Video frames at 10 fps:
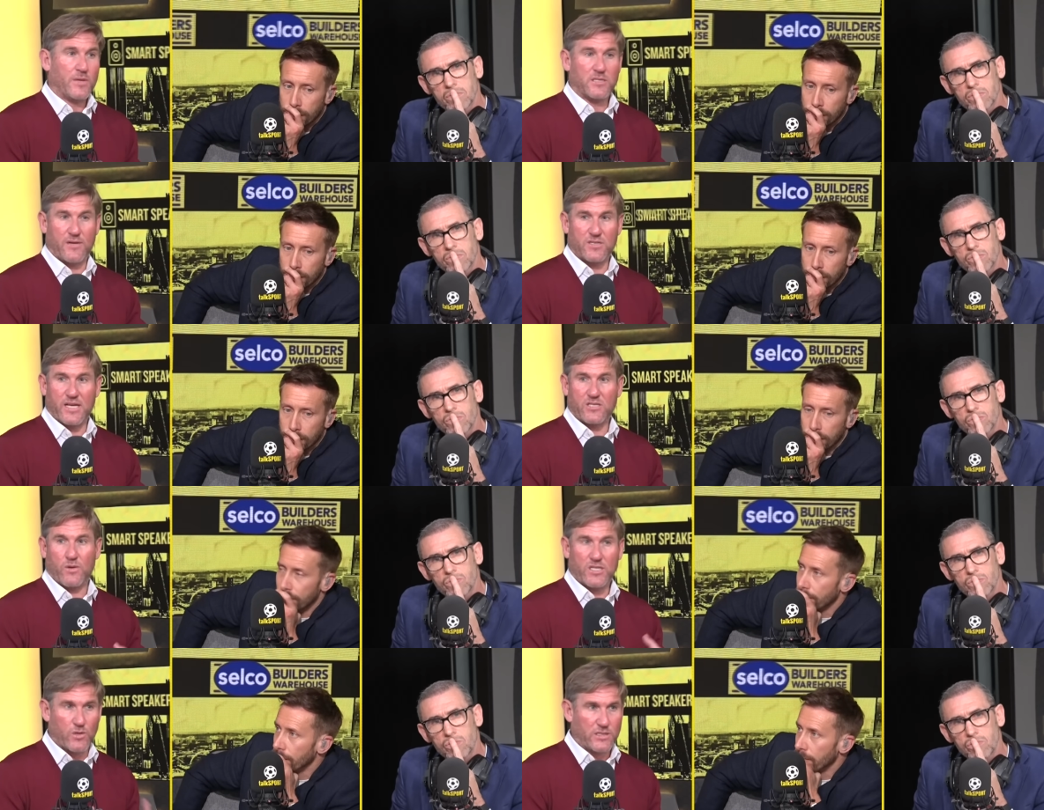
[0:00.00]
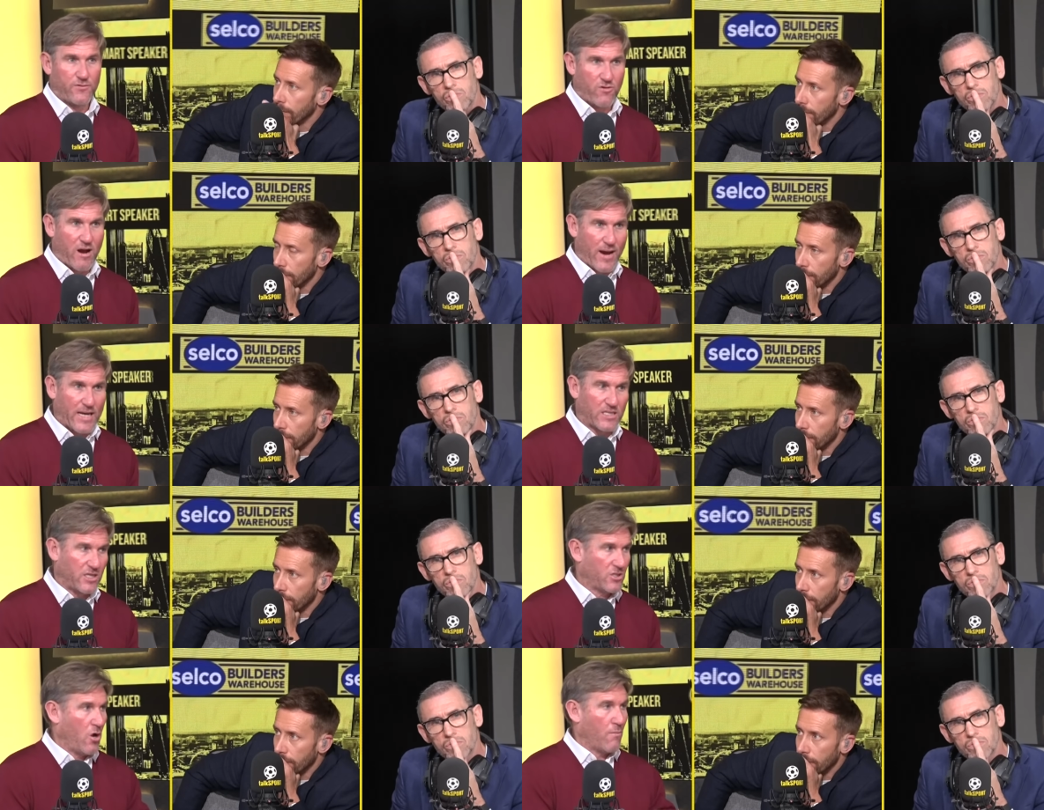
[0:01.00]
Speaker 1: seven days a week, twenty-four hour
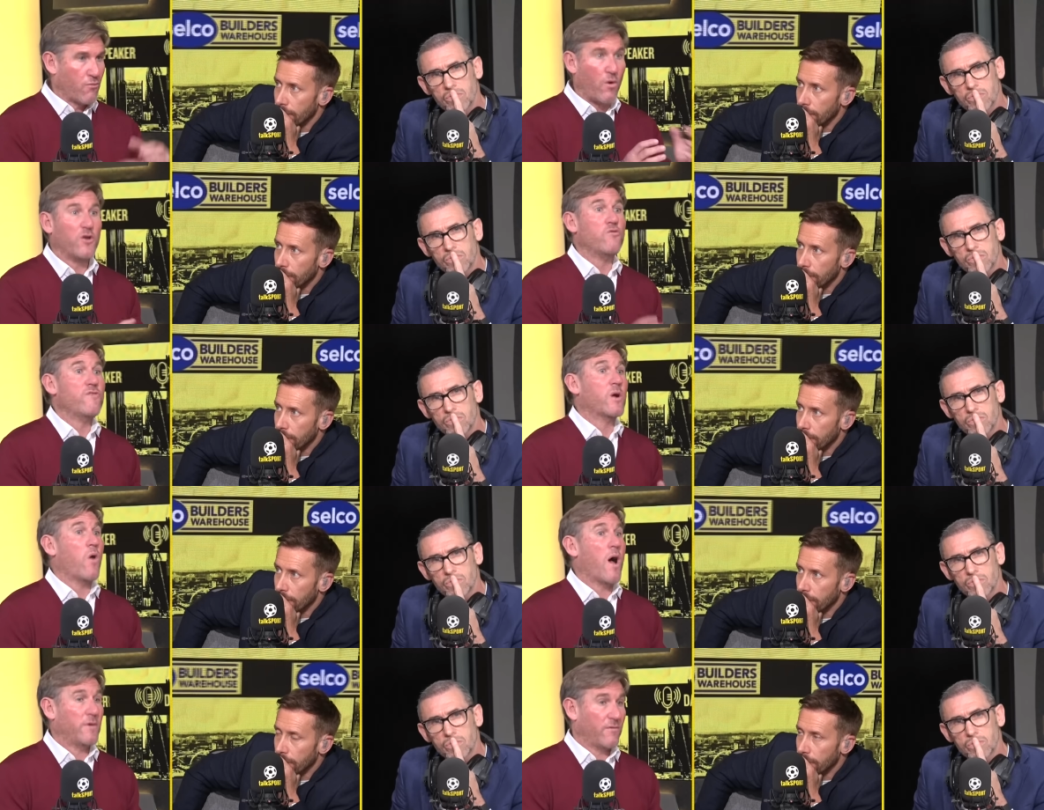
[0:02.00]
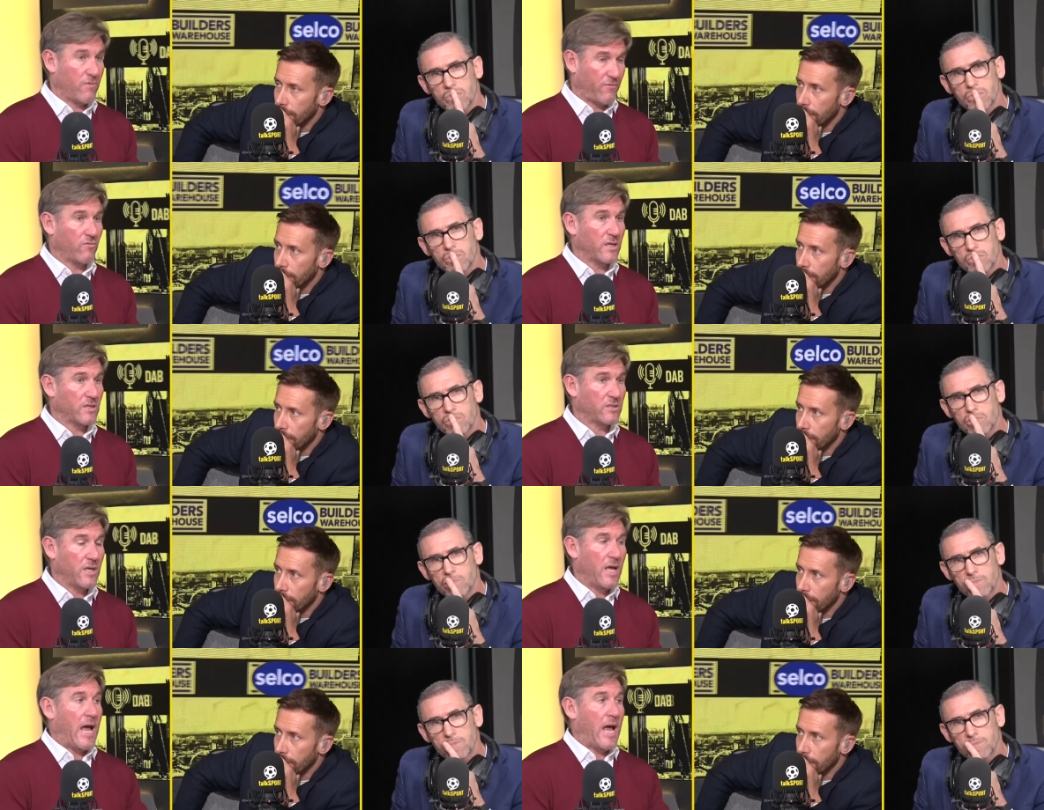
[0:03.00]
access brought a new requirement of referees.